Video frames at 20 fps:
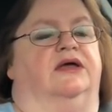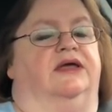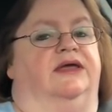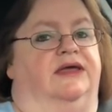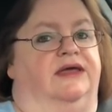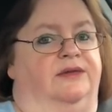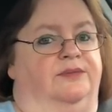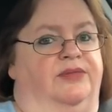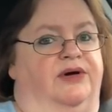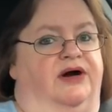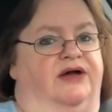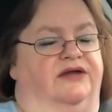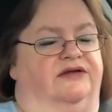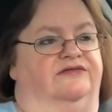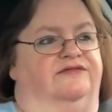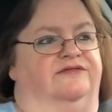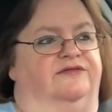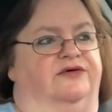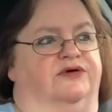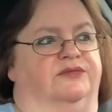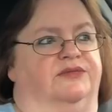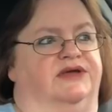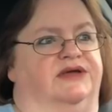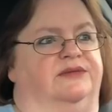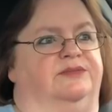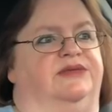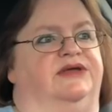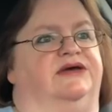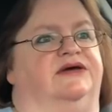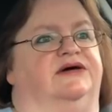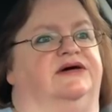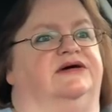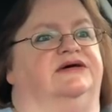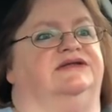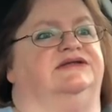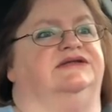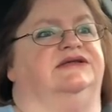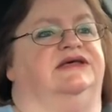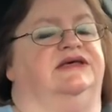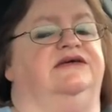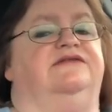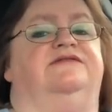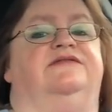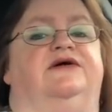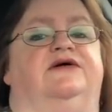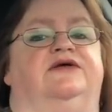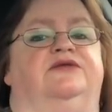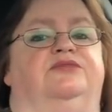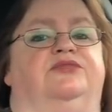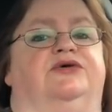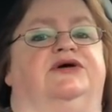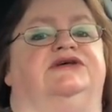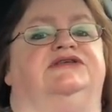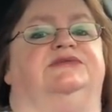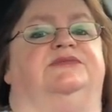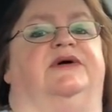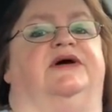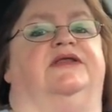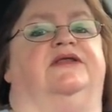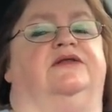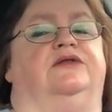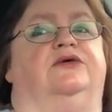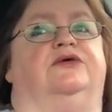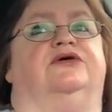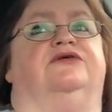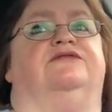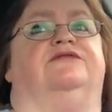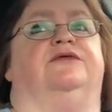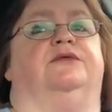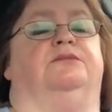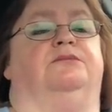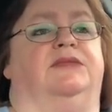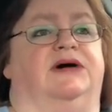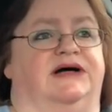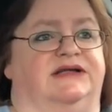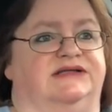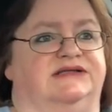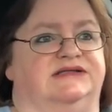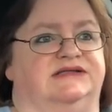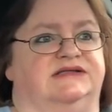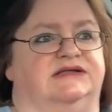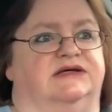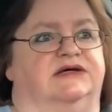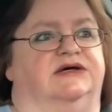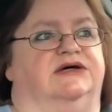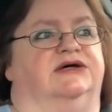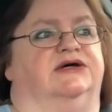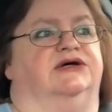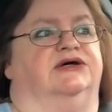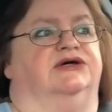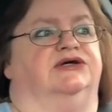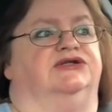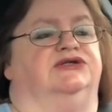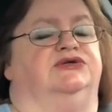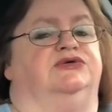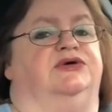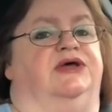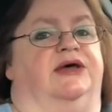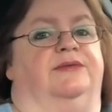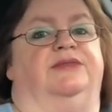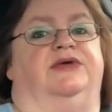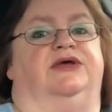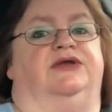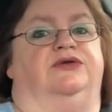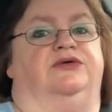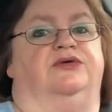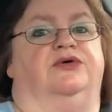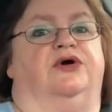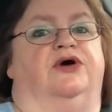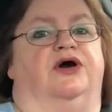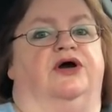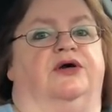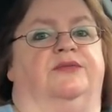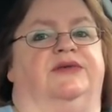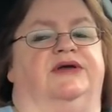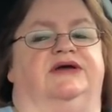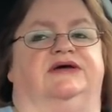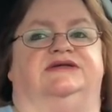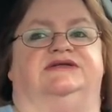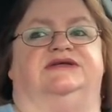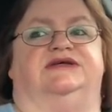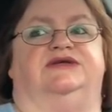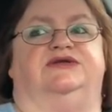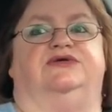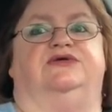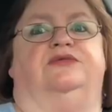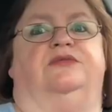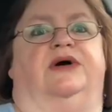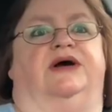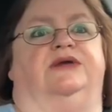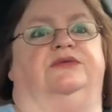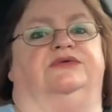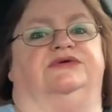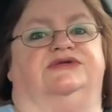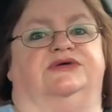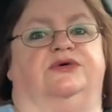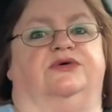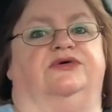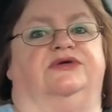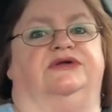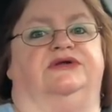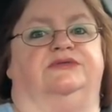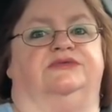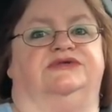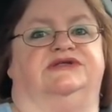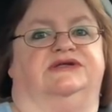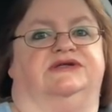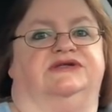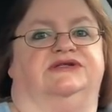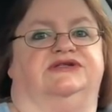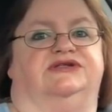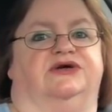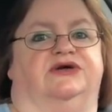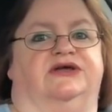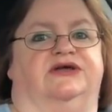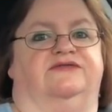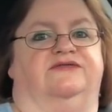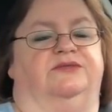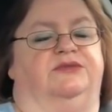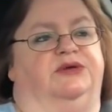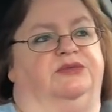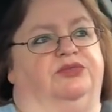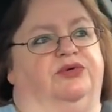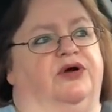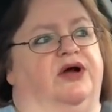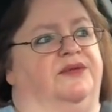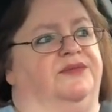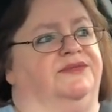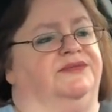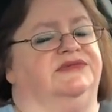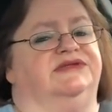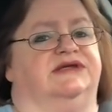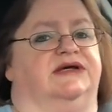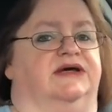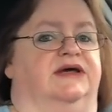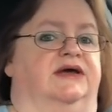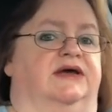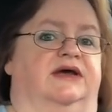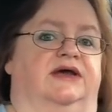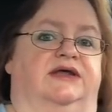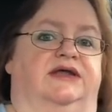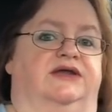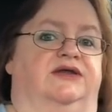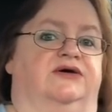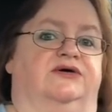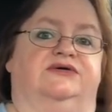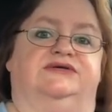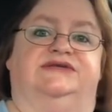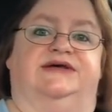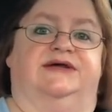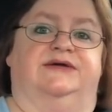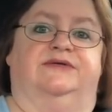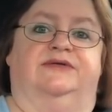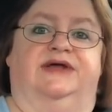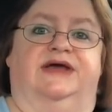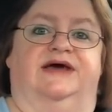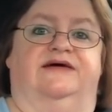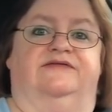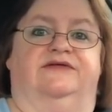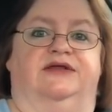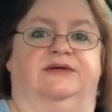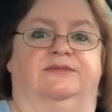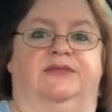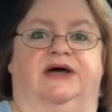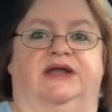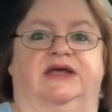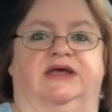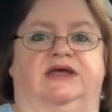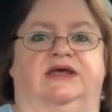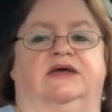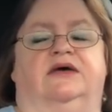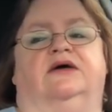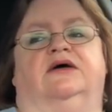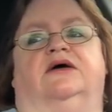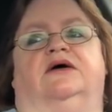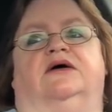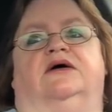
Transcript: He bought it for me because he felt impressed by the Lord for months to get me a new car because he knew mine was old and it was going to start giving me problems, and he knows I don't have any money.